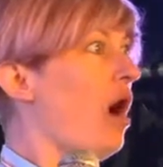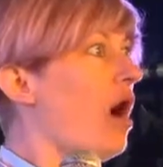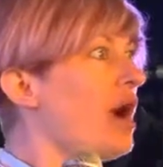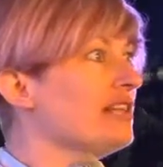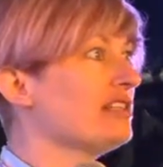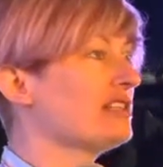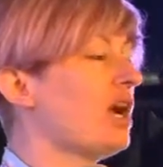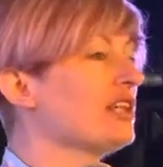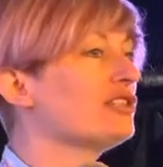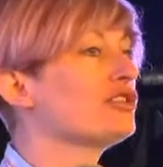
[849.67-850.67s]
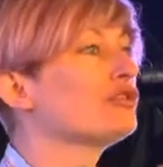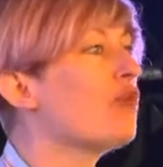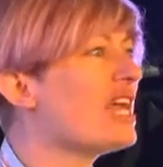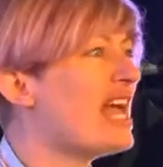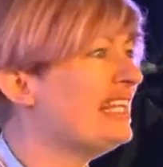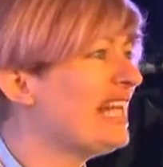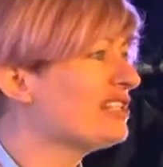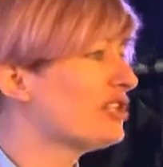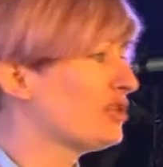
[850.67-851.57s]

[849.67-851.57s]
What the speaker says: I decided to write a letter